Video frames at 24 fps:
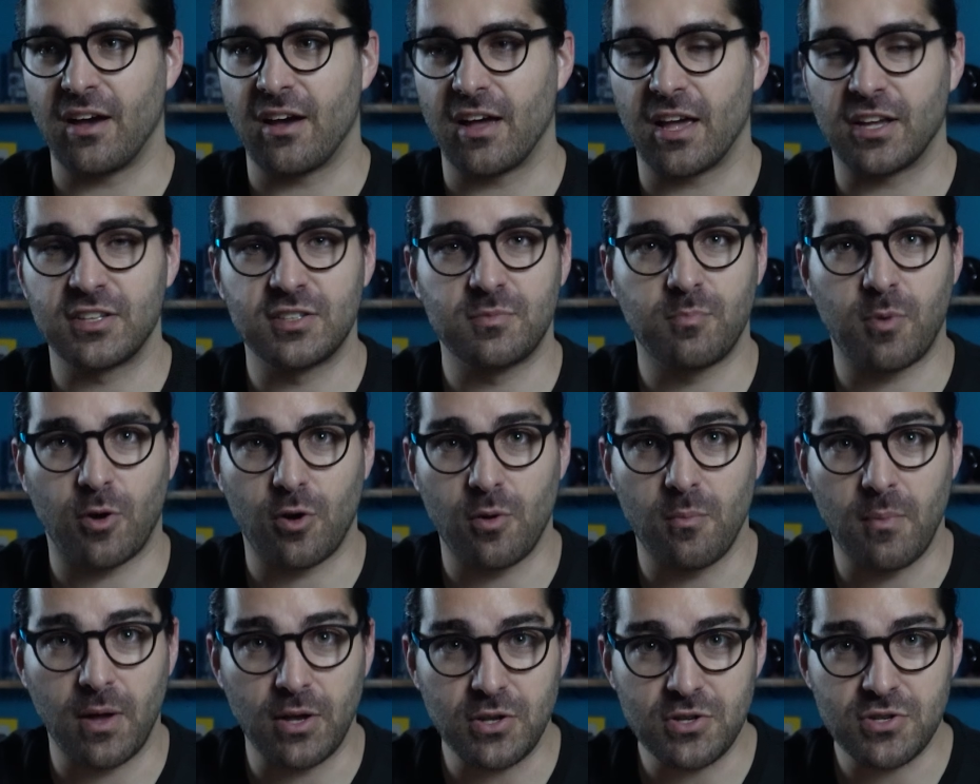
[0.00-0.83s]

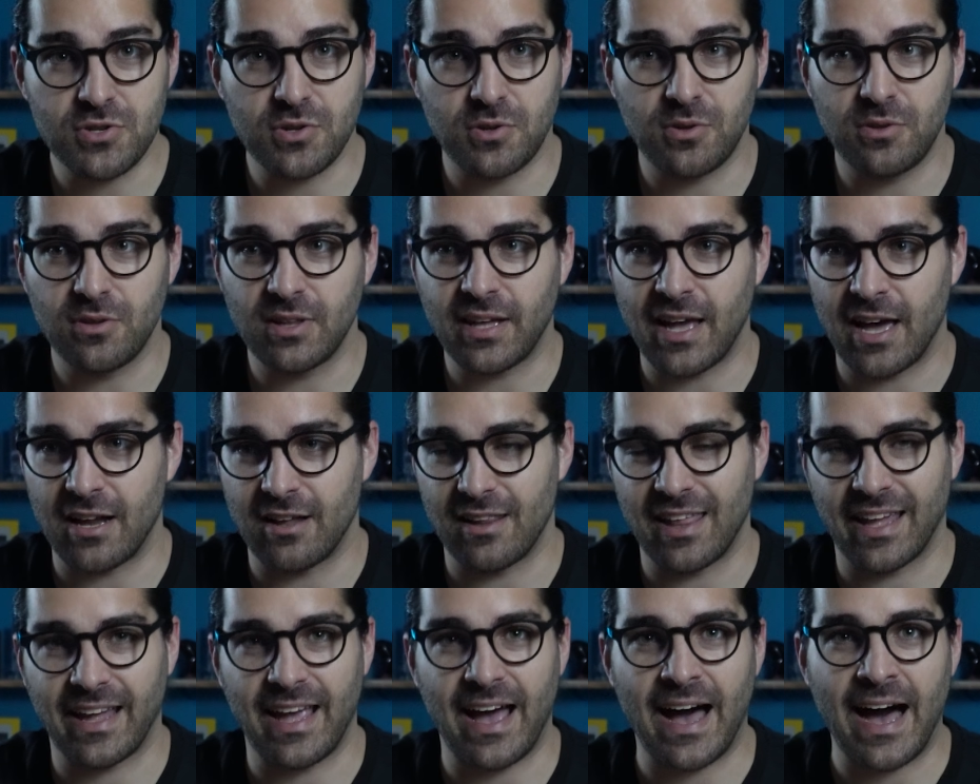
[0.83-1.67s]
experimental kind of
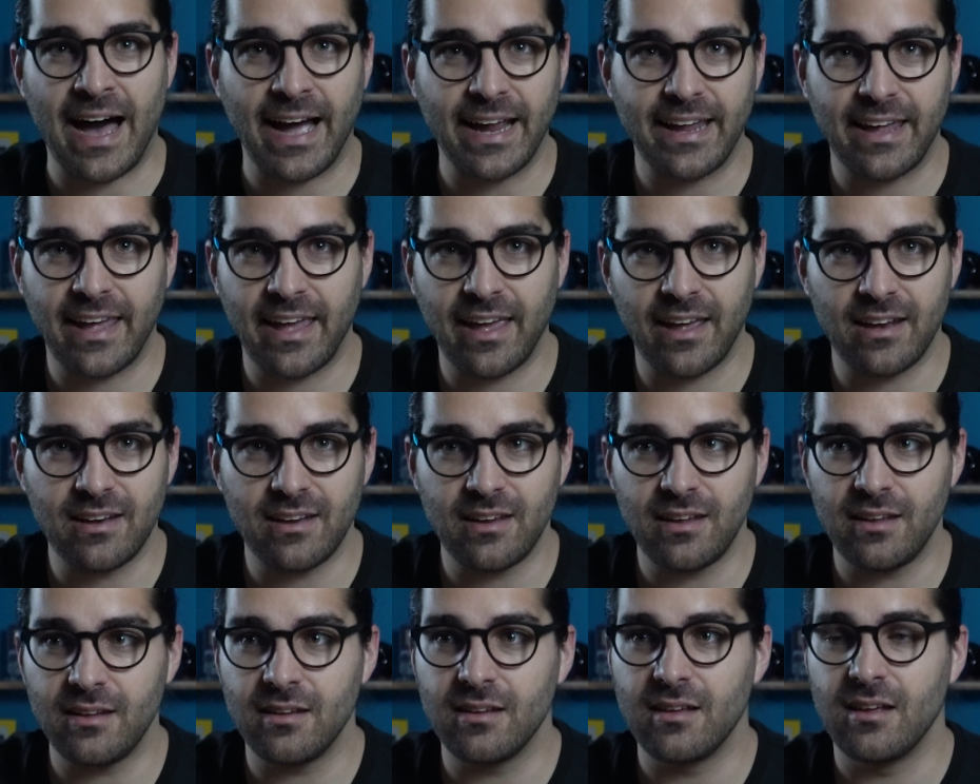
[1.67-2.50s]
like eye
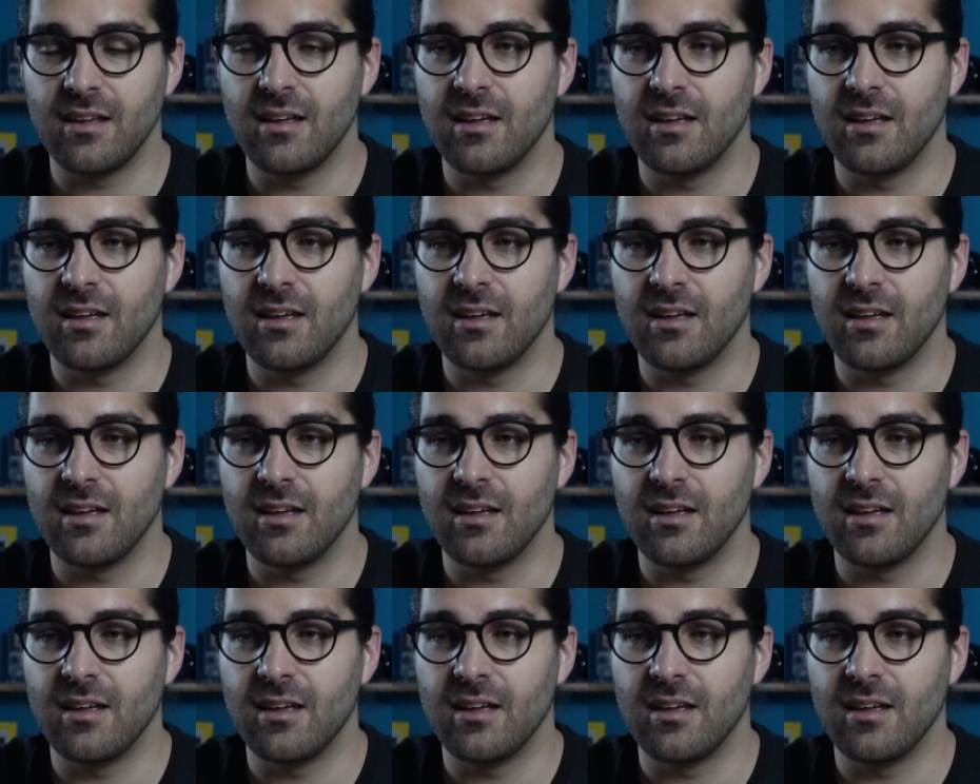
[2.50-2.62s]
candy